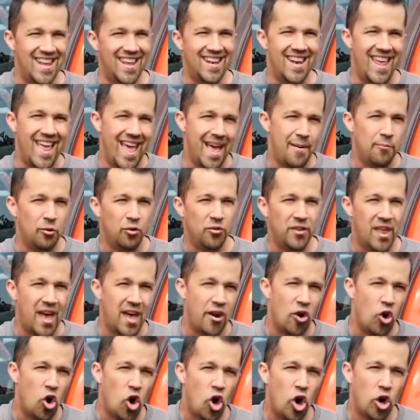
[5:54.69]
enabled that
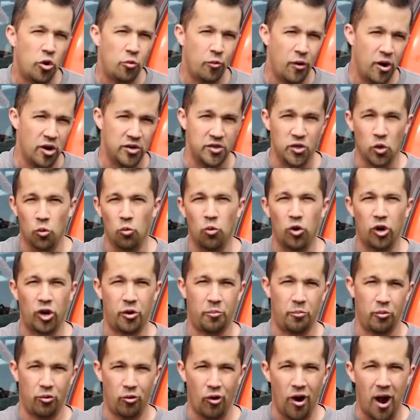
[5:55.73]
hardware to work
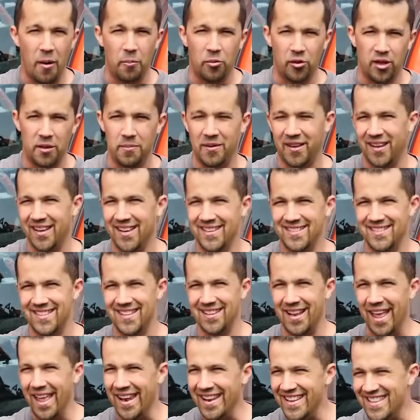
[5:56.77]
properly because
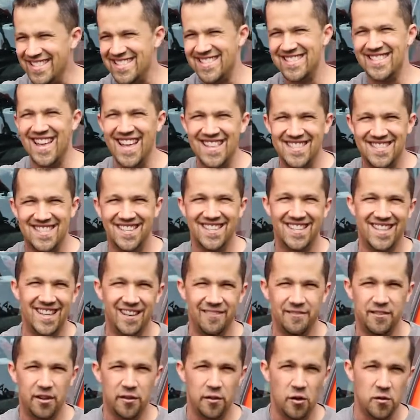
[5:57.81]
it is
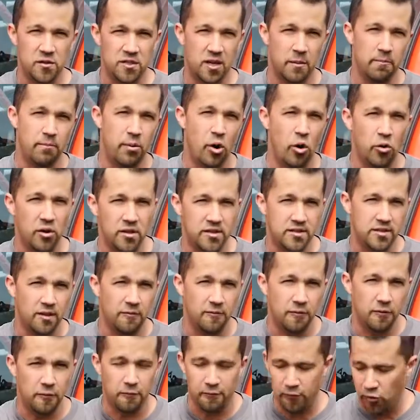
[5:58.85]
sensitive to those components
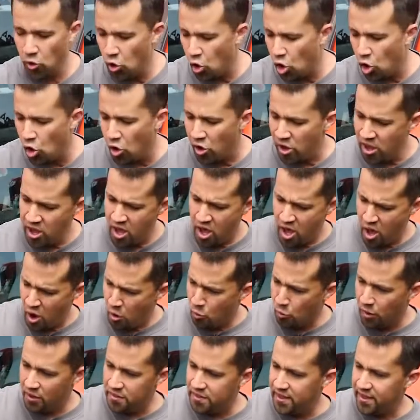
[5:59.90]
of the fuel.
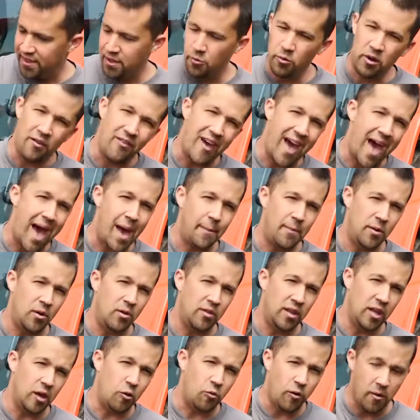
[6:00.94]
One thing that would have happened on
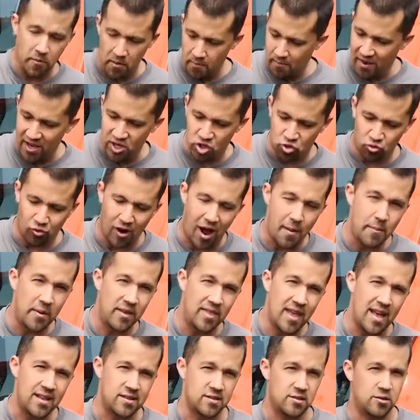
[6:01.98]
the equipment by dropping
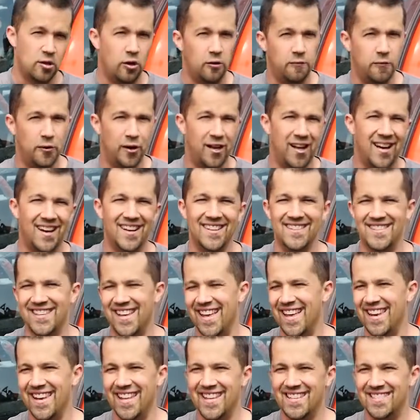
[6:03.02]
that sulfur
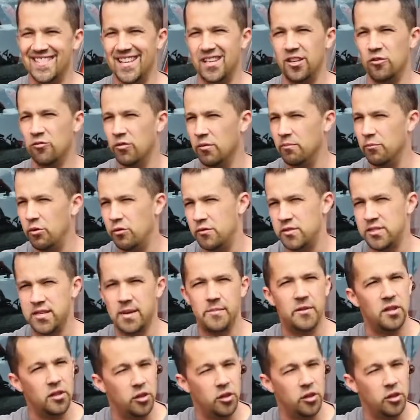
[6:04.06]
content is that you remove some of